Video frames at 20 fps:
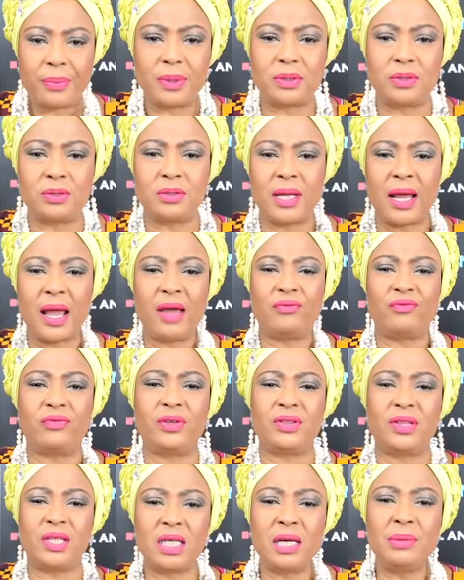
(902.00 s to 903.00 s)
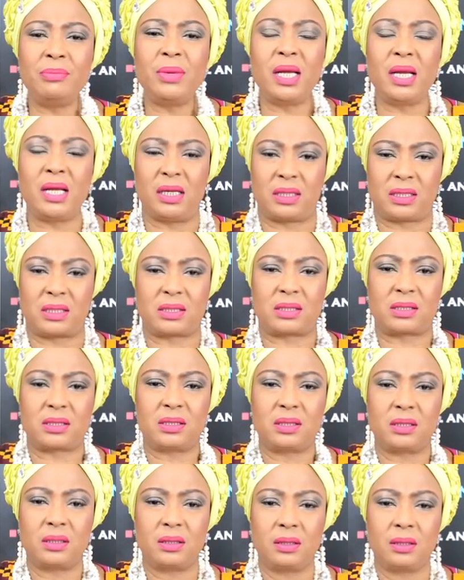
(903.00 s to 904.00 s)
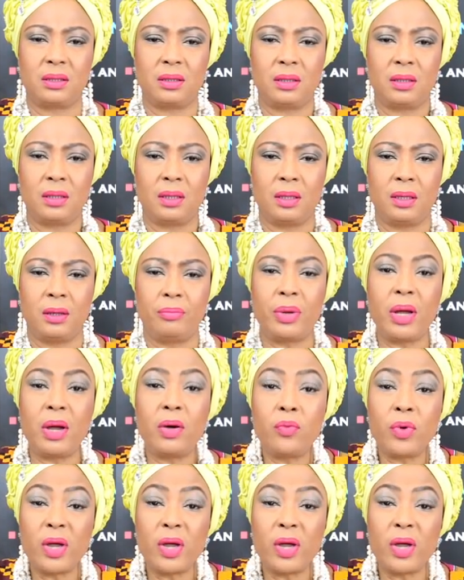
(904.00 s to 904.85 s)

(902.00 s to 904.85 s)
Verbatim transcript: Bible today for three minutes. But